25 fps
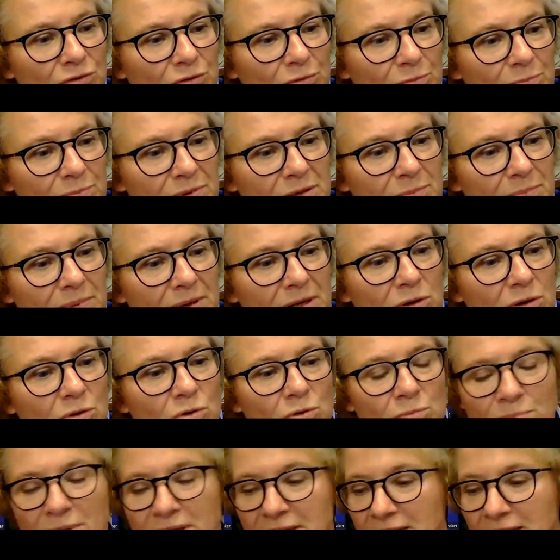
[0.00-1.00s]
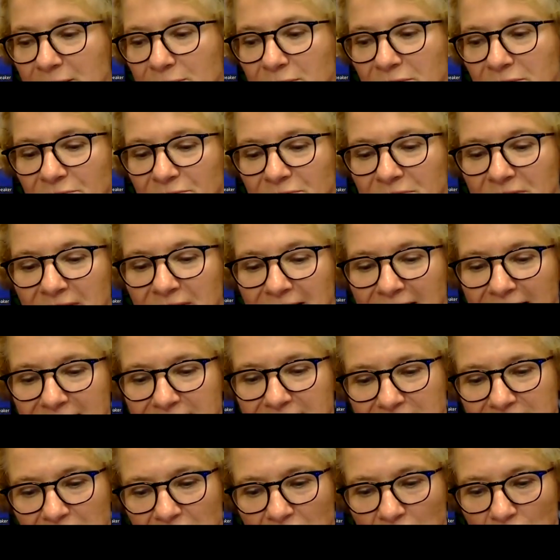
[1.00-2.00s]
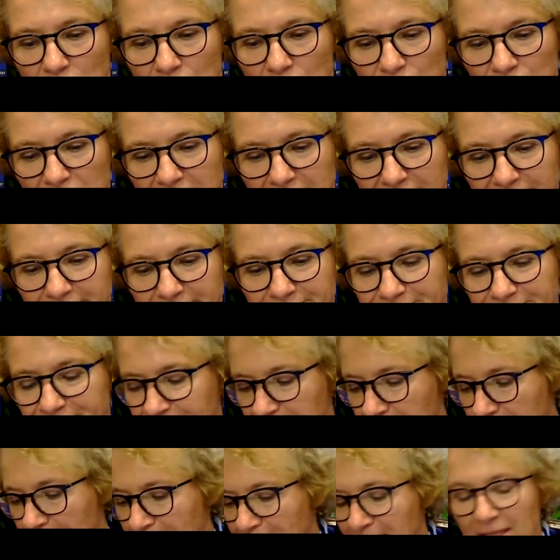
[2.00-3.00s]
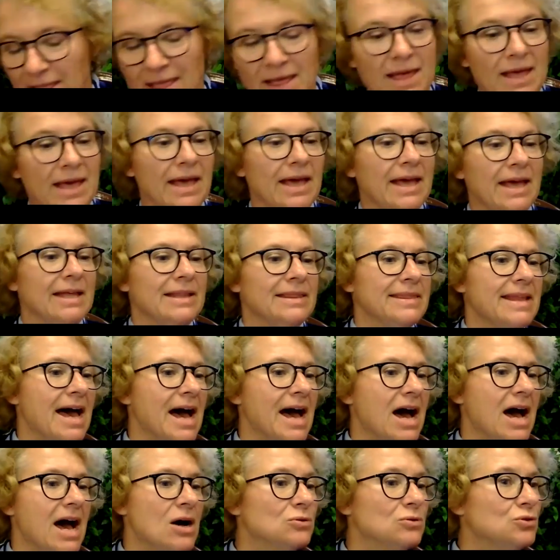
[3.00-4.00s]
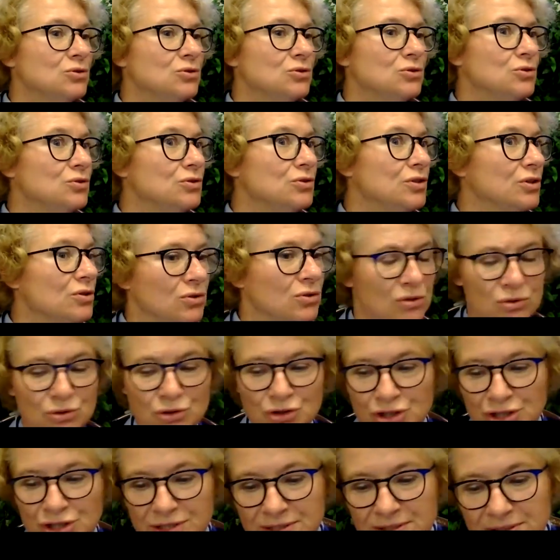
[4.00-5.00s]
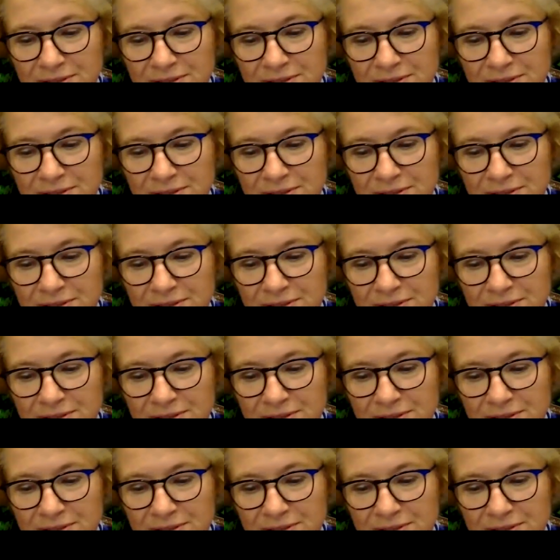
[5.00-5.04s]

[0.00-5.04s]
people to make me less lonely. And now to the conclusions.